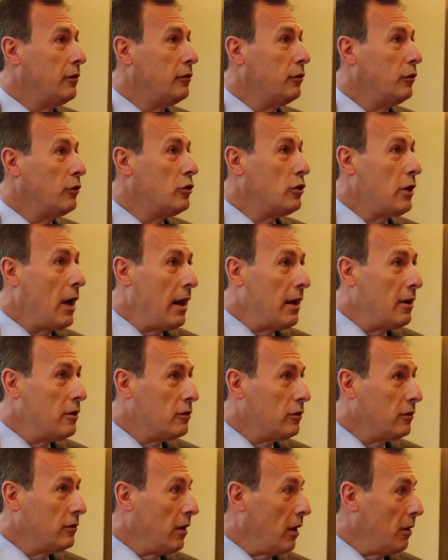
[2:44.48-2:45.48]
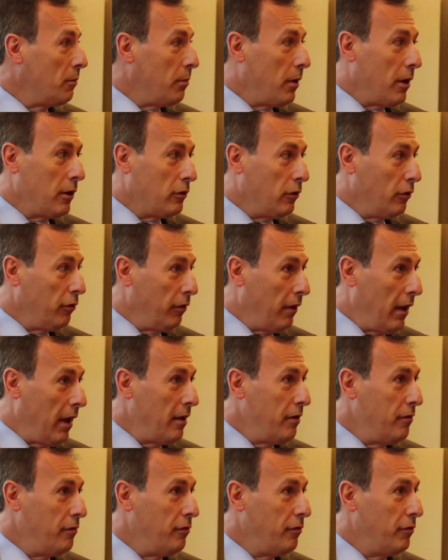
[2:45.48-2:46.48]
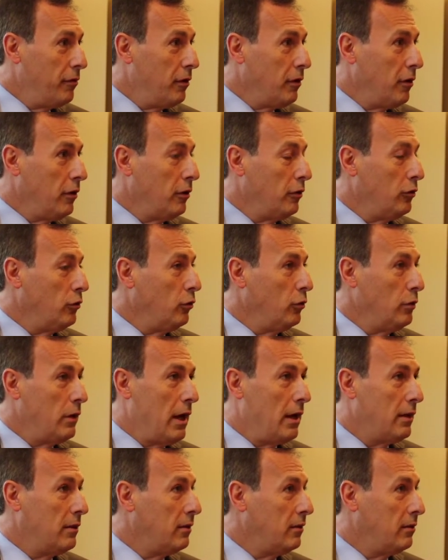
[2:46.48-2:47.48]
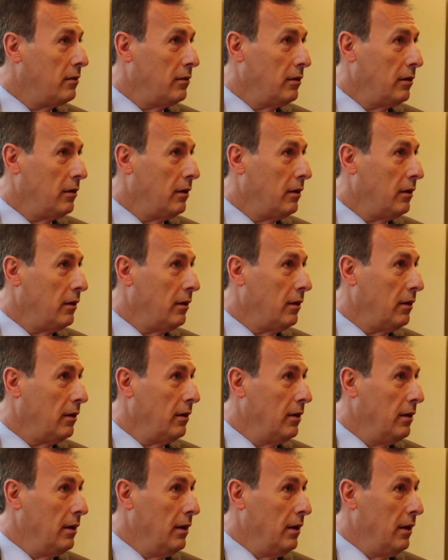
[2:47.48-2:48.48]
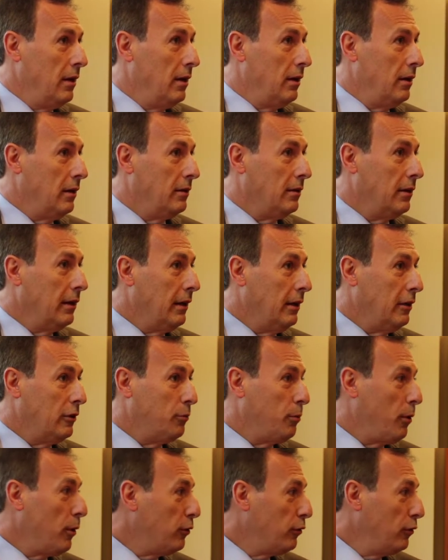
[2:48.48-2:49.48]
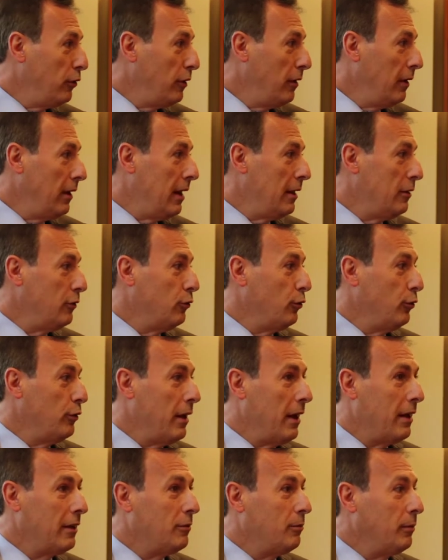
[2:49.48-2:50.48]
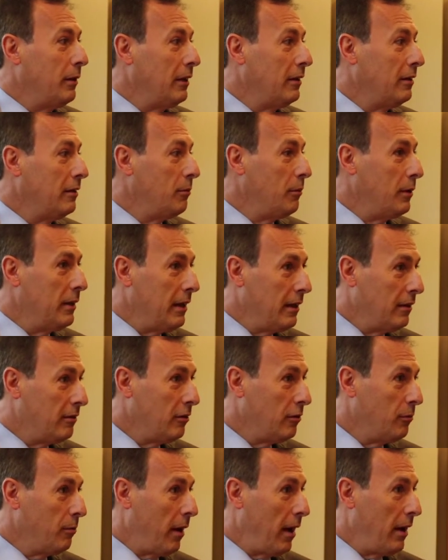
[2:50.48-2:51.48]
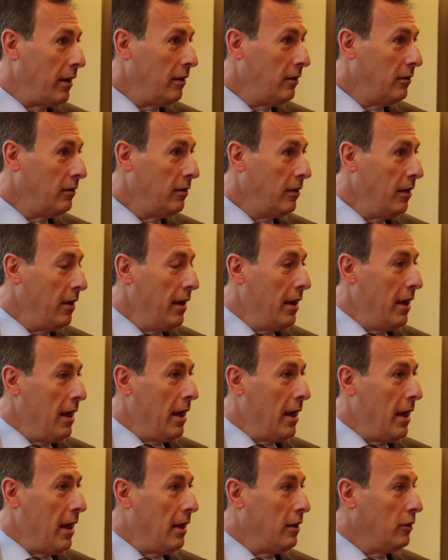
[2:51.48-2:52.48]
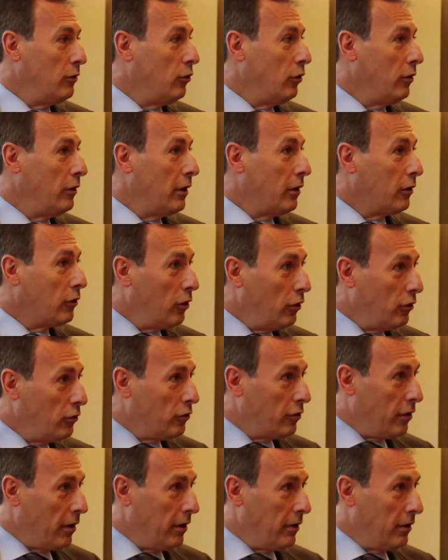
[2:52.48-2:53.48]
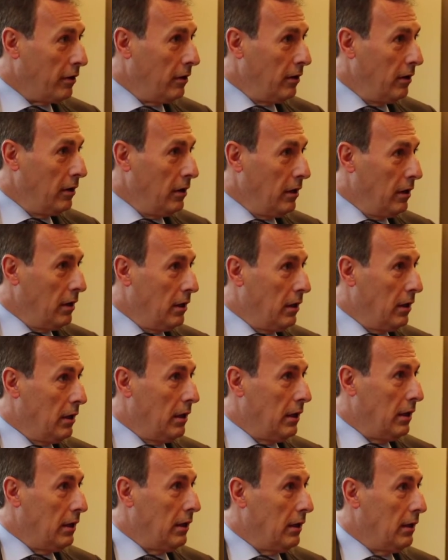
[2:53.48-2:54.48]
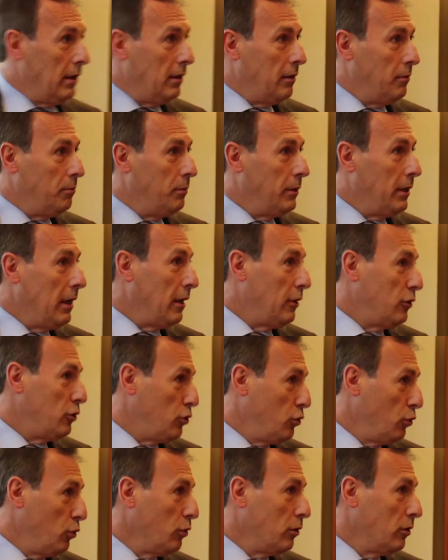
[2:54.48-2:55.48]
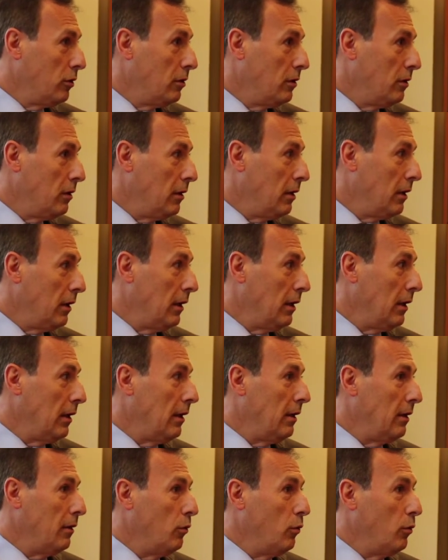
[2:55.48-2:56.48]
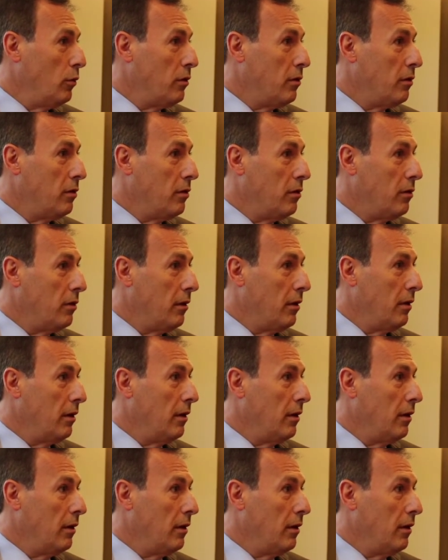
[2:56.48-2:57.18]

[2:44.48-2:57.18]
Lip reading: So challenges are part of life. Do not take it personal and do not be intimidated by it. And on the contrary, be assured with